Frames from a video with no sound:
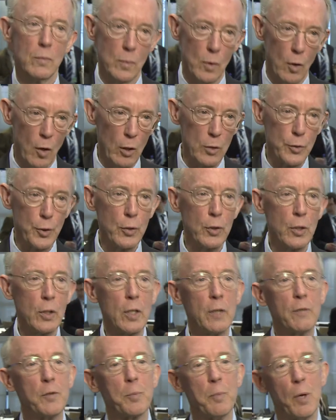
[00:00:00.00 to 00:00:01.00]

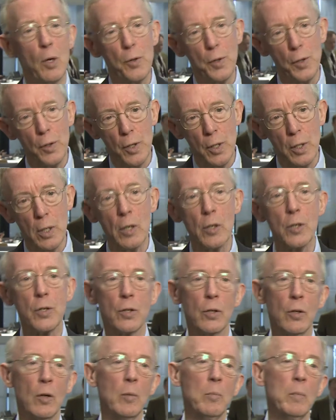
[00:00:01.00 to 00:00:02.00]
alternatives both in the near
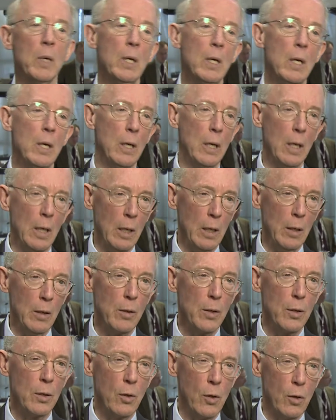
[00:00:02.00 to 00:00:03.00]
term and
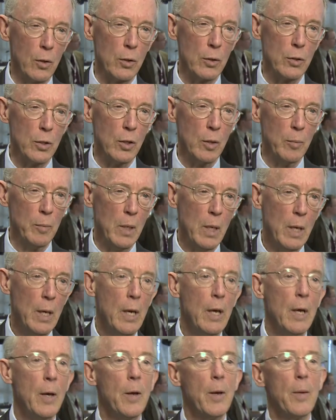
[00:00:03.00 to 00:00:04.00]
the longer term.
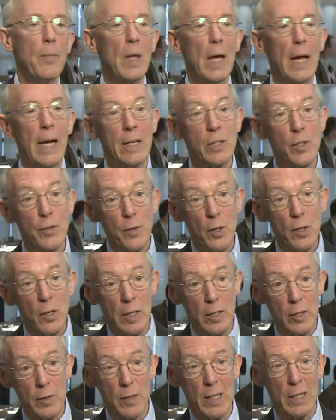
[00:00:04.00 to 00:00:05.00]
As far
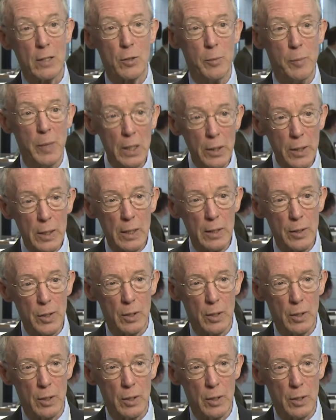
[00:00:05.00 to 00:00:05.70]
as flexibility is